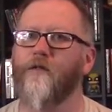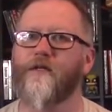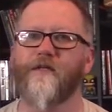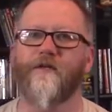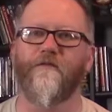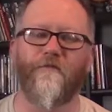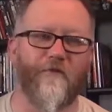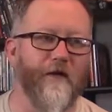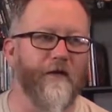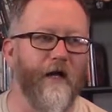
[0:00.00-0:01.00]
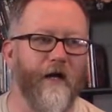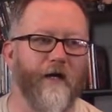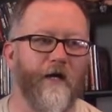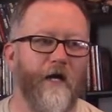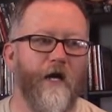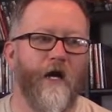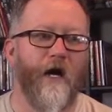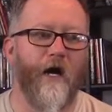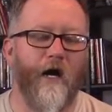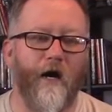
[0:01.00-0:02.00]
They didn't feel like
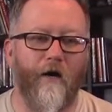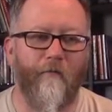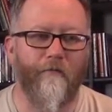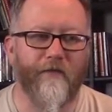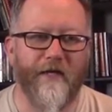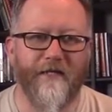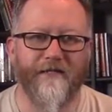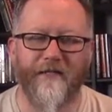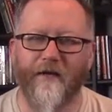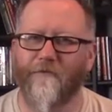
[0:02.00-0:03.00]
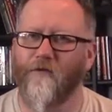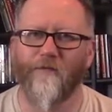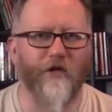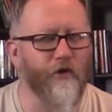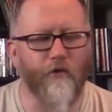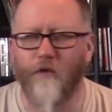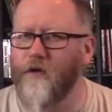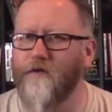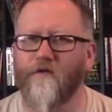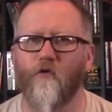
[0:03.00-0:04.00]
um, kids like from the
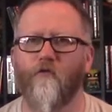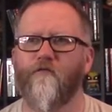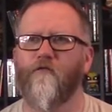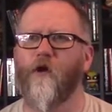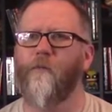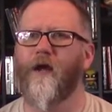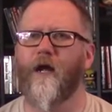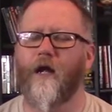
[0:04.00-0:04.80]
Goonies or from